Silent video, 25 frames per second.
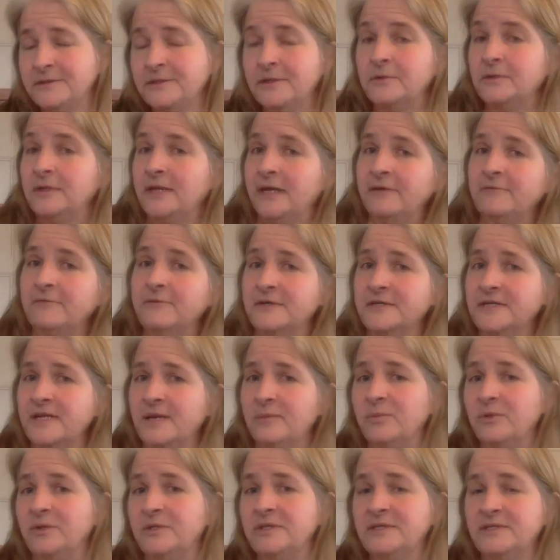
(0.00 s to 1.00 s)
So like, for
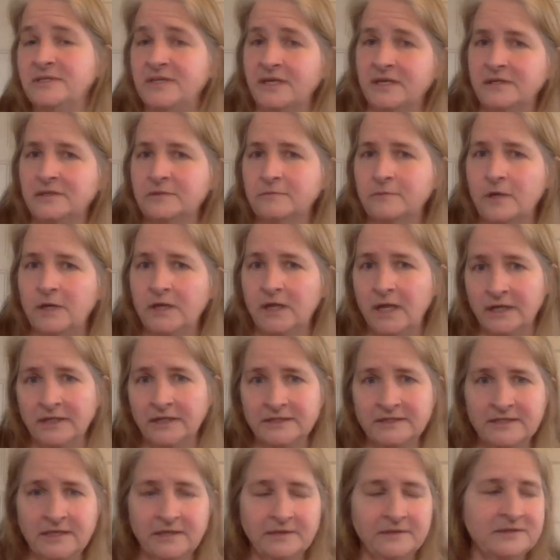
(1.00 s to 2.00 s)
example, stick to our lung
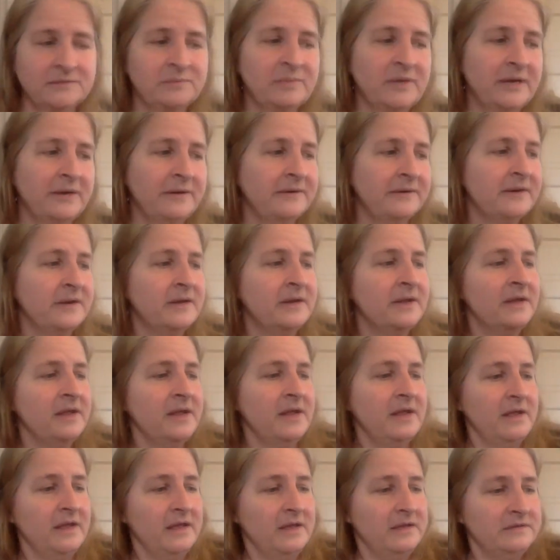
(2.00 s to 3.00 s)
cells better.
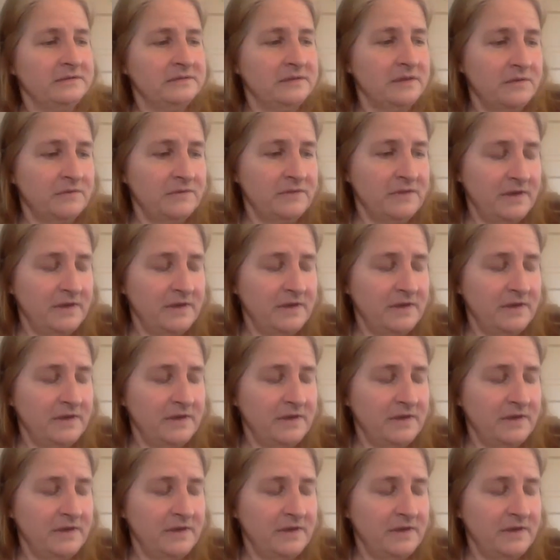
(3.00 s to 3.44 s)
So